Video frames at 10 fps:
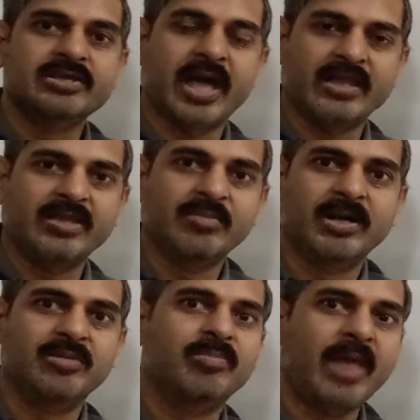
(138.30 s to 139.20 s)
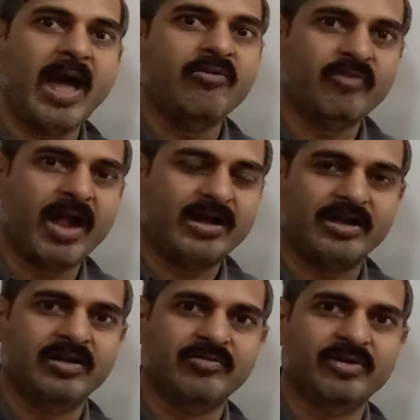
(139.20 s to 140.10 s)
has a multiplier factor
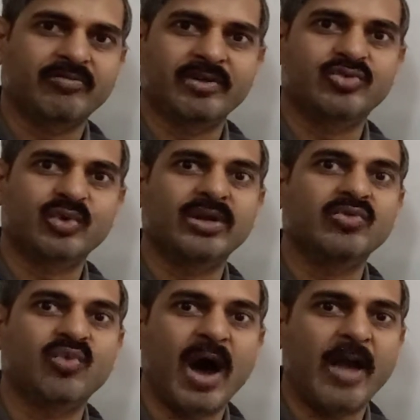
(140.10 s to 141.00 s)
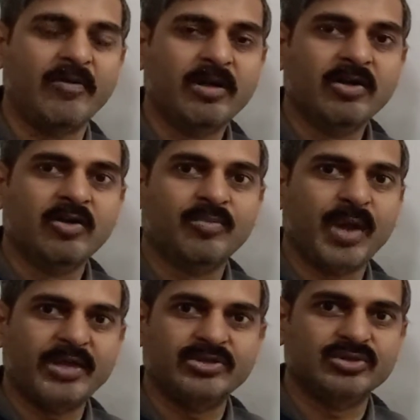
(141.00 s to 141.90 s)
of roughly 25, or
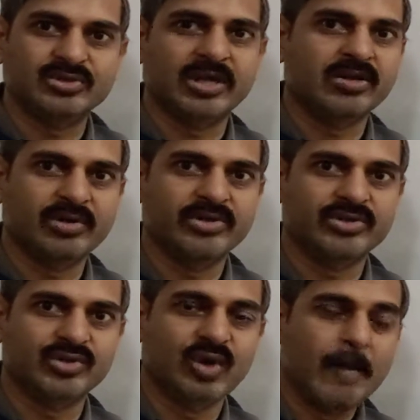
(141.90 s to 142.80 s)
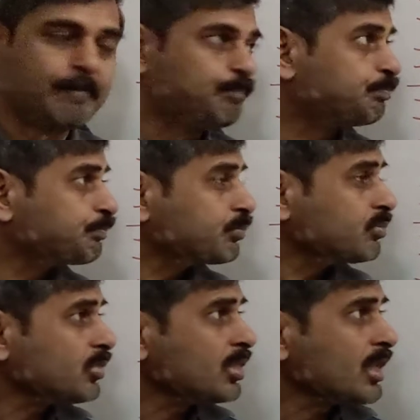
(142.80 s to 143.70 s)
price to sale ratio.
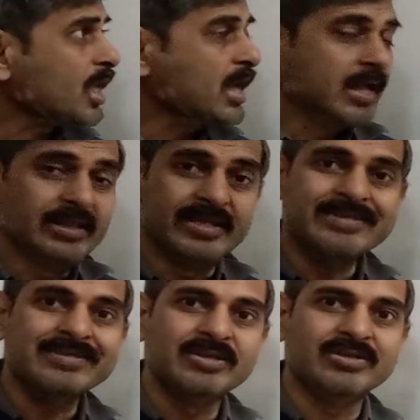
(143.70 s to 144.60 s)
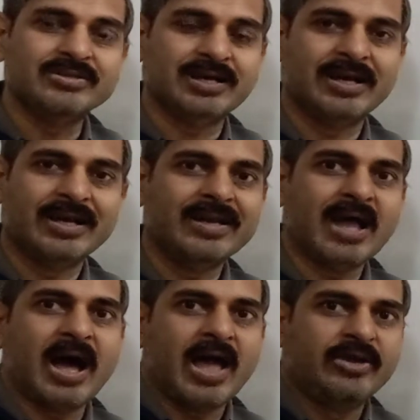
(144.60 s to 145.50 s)
This looks a little
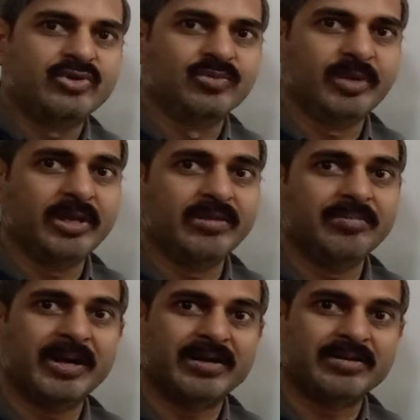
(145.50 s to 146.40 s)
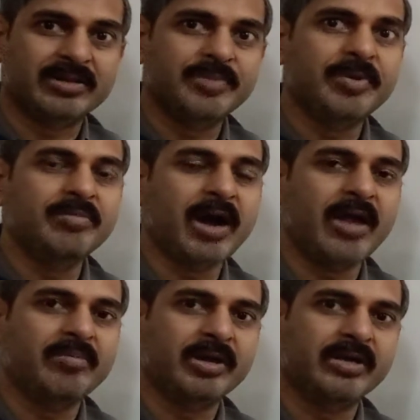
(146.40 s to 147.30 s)
high to me, but keep in
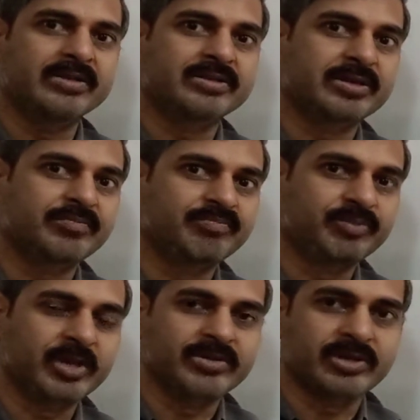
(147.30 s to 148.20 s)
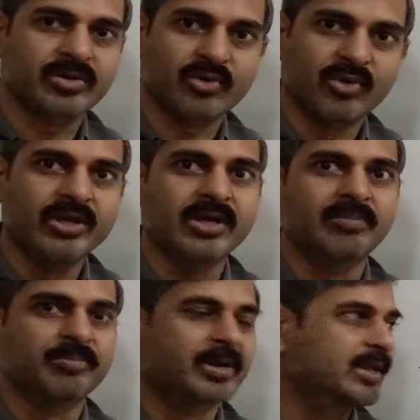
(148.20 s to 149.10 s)
mind, because it's a growing
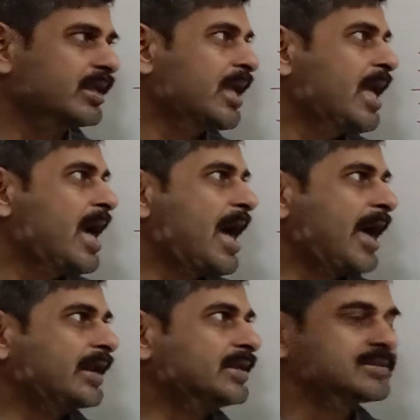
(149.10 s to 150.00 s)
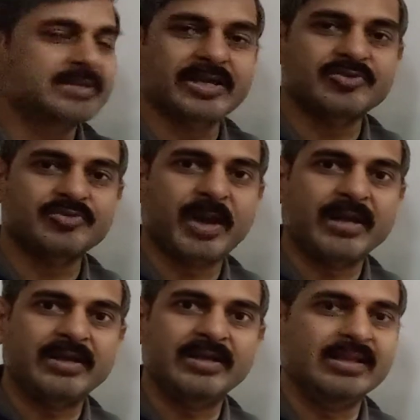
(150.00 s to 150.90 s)
company and it's
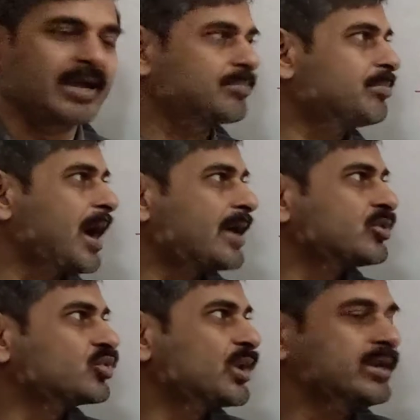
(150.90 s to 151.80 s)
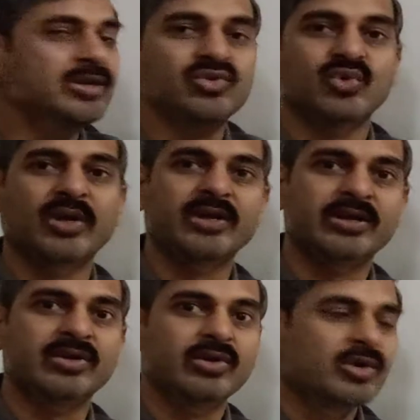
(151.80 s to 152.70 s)
expecting that by
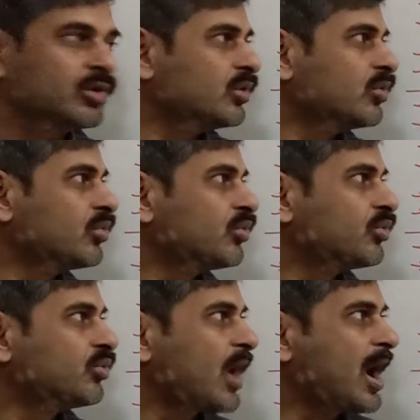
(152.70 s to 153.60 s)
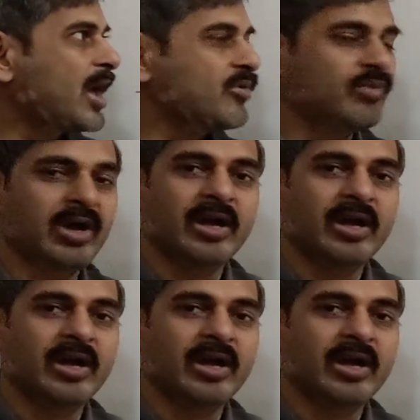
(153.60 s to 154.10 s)
2025